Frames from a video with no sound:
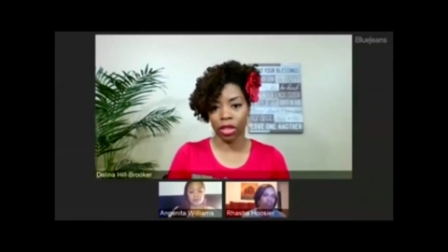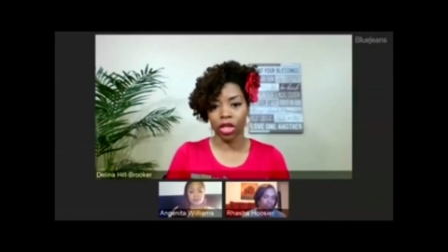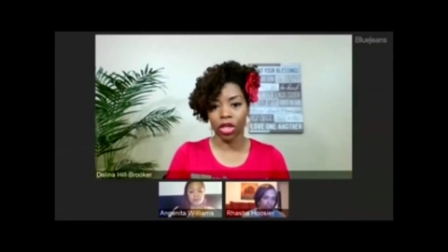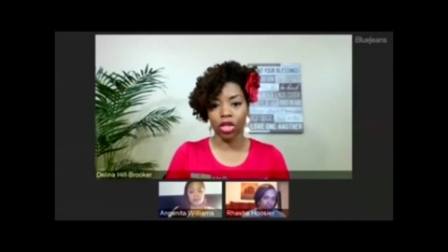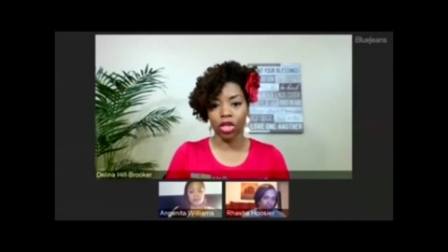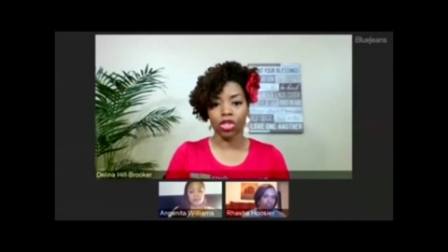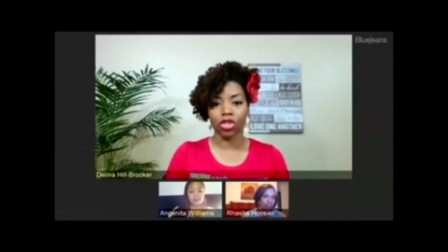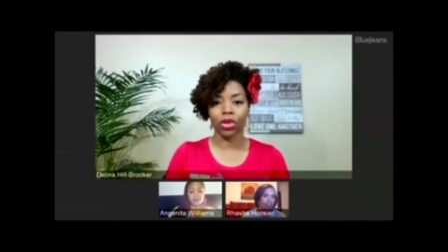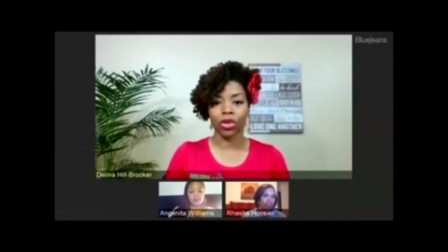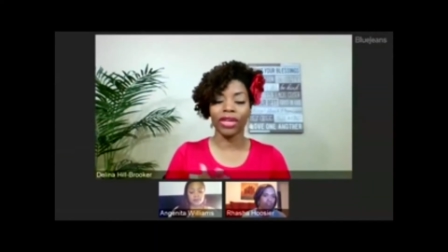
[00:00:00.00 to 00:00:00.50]

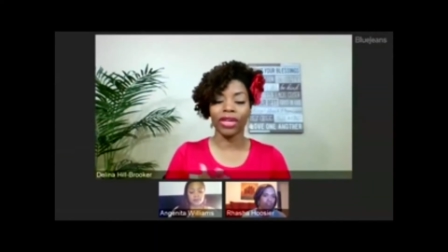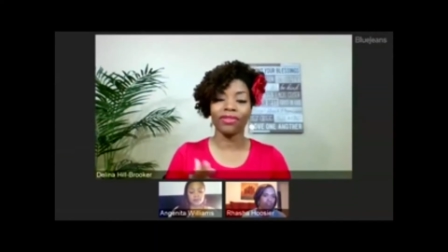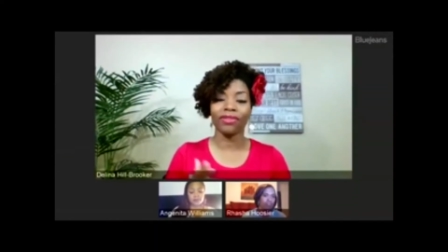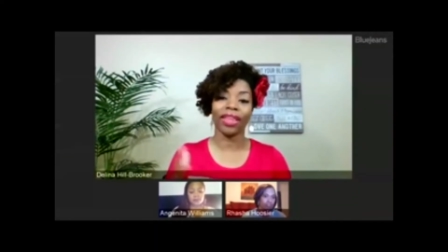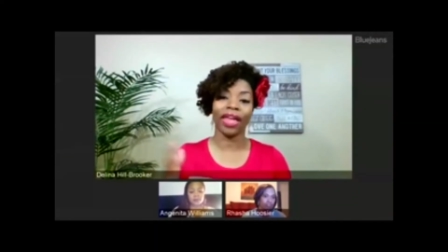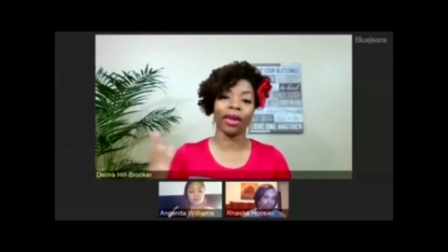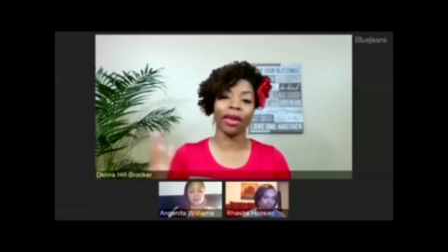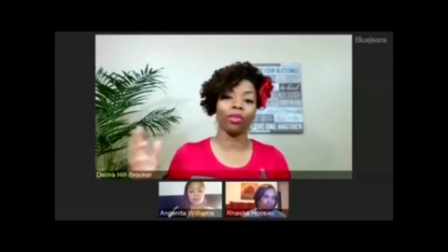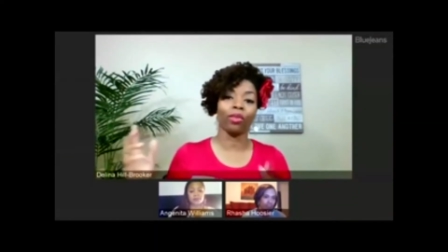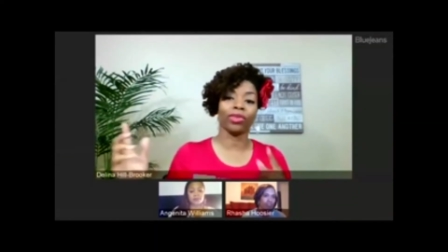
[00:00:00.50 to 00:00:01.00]
So even
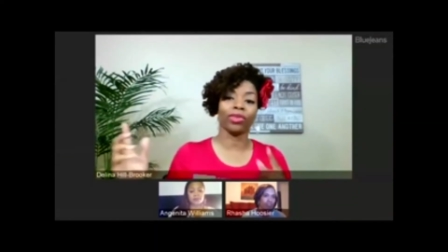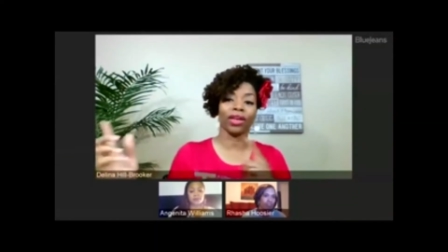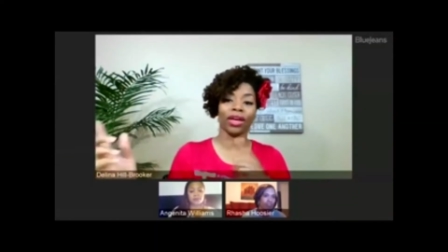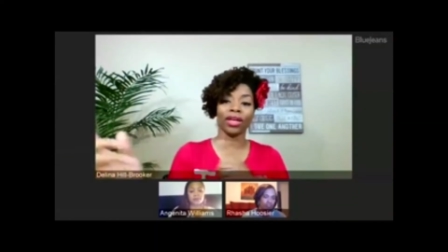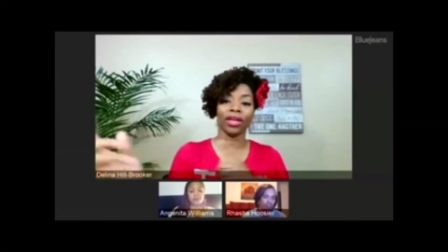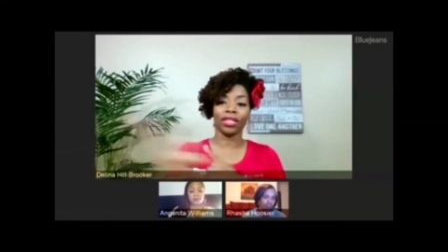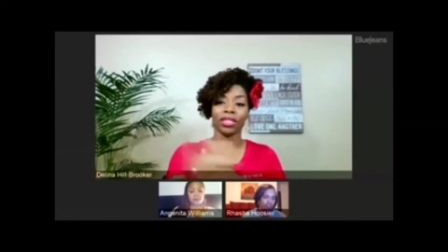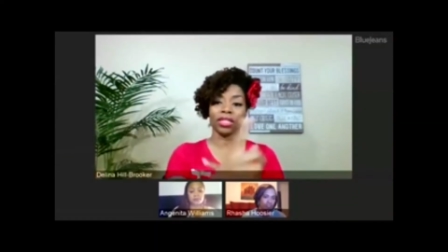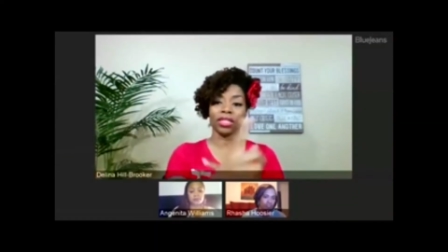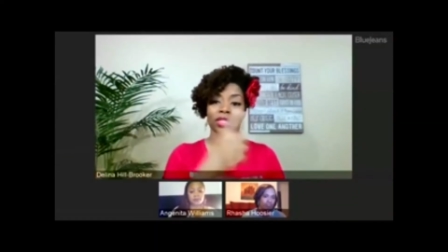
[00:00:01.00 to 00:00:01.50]
like with
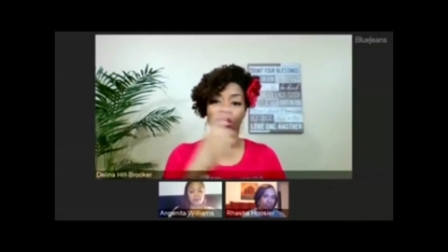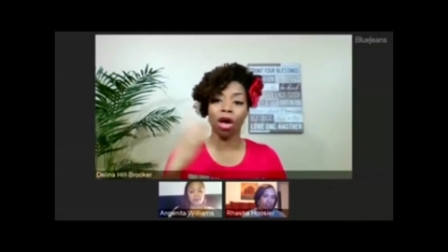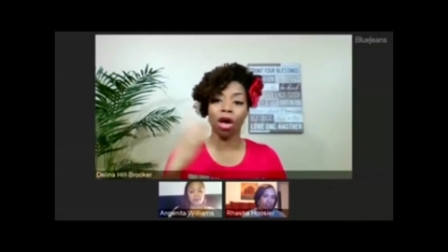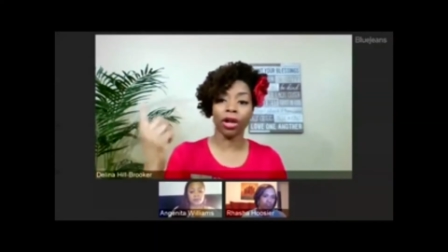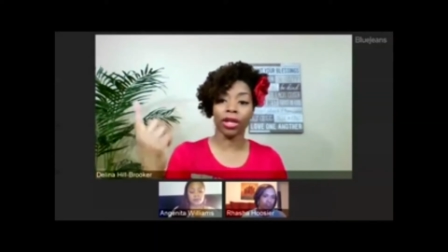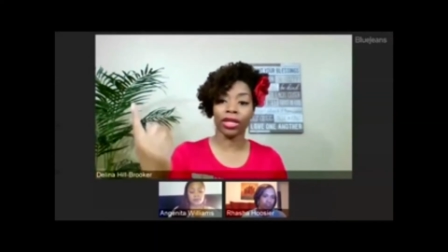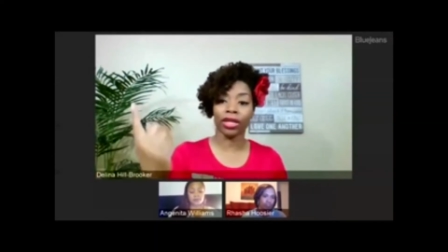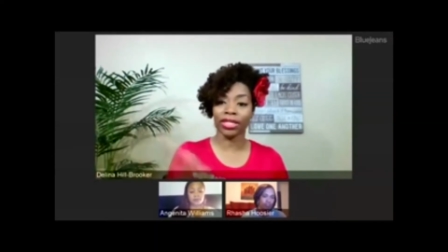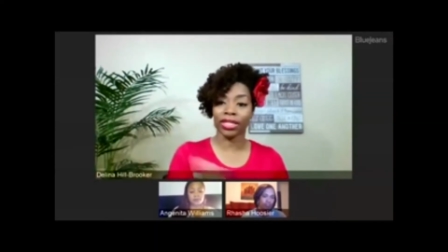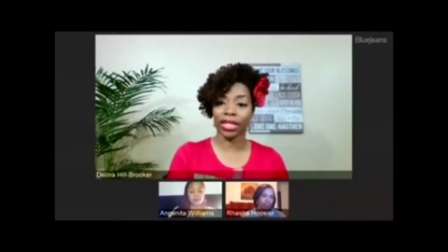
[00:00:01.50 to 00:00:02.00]
us talking
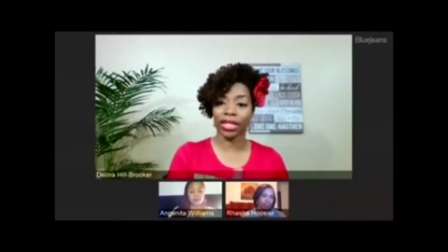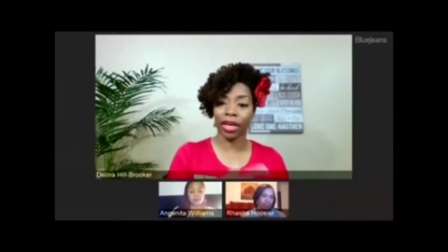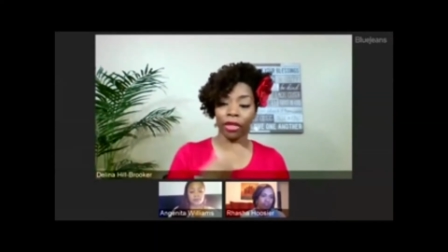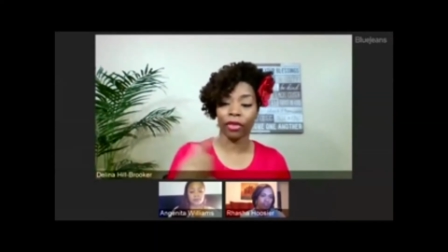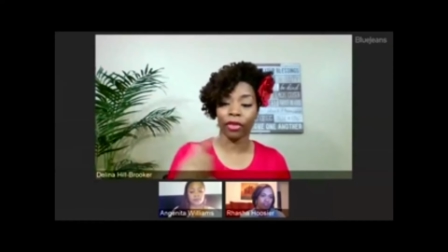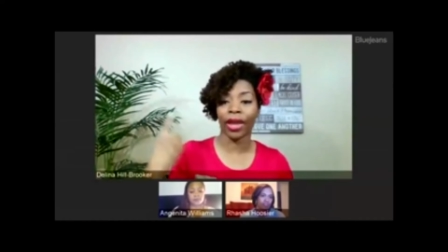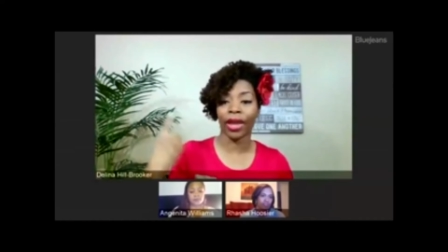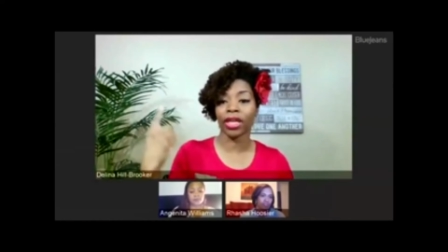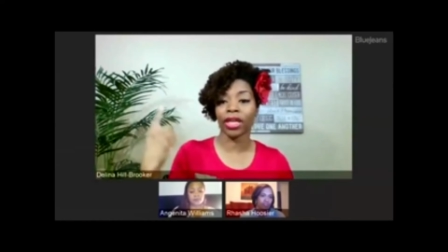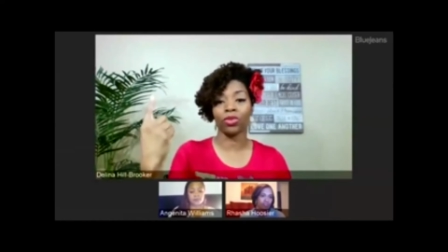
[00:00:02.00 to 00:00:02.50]
together
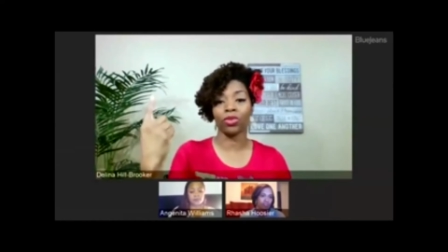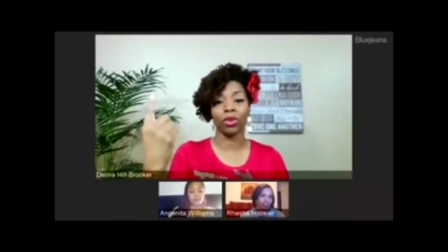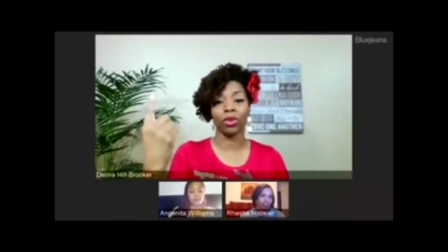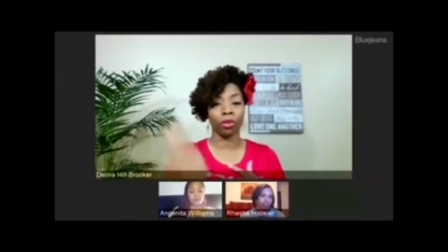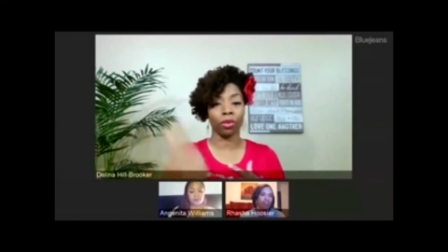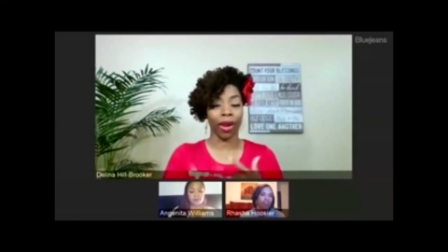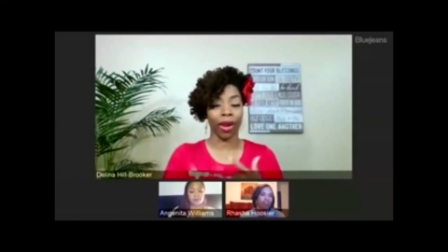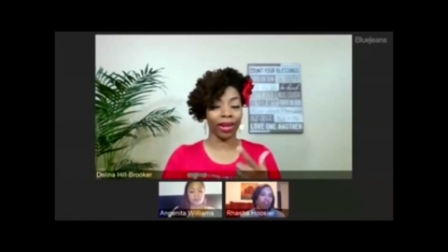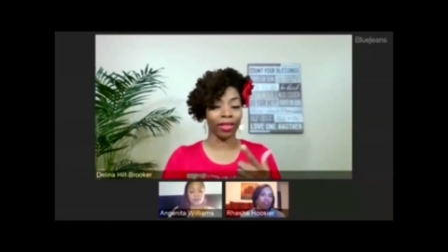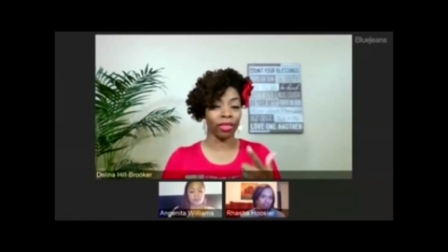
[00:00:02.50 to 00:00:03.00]
as we were
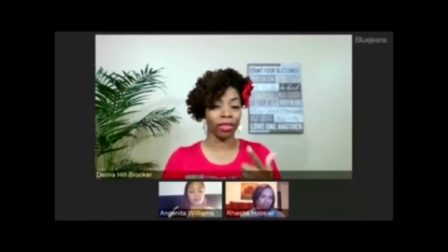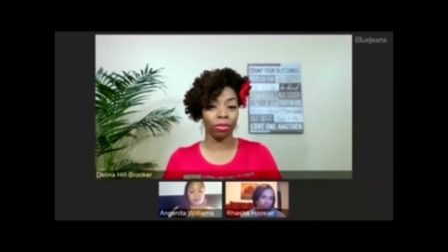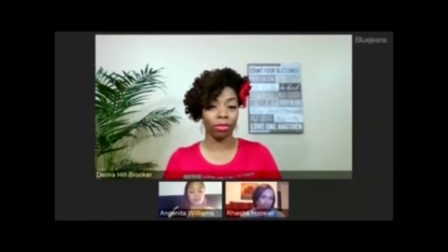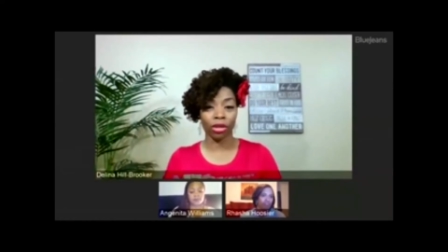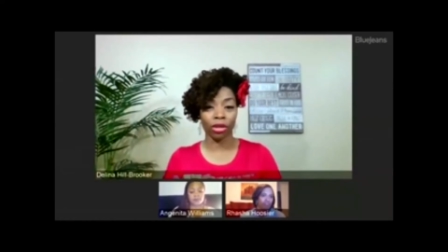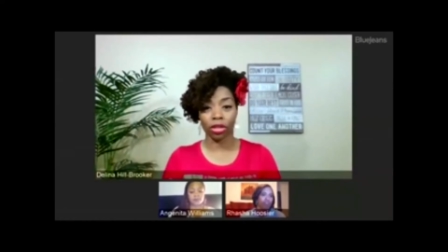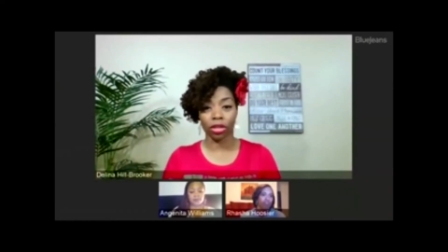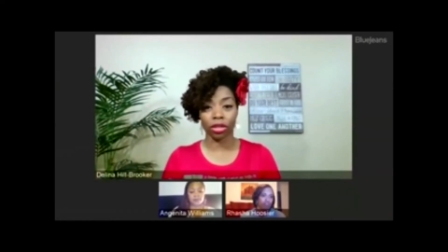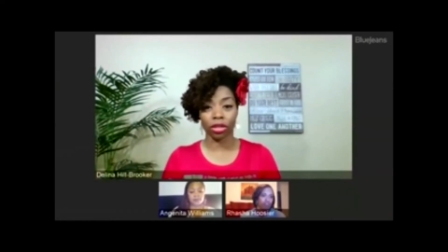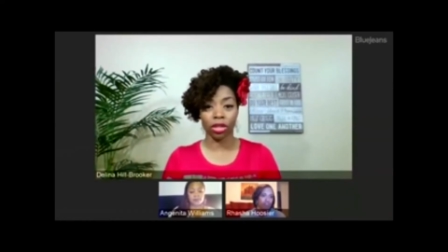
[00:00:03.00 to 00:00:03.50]
writing the
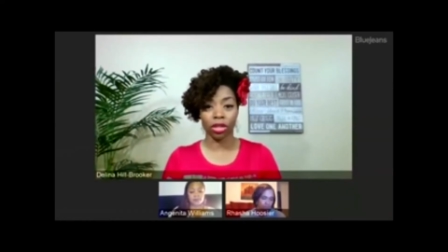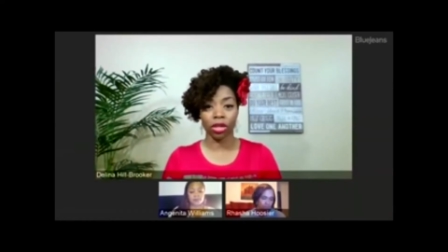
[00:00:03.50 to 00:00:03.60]
book,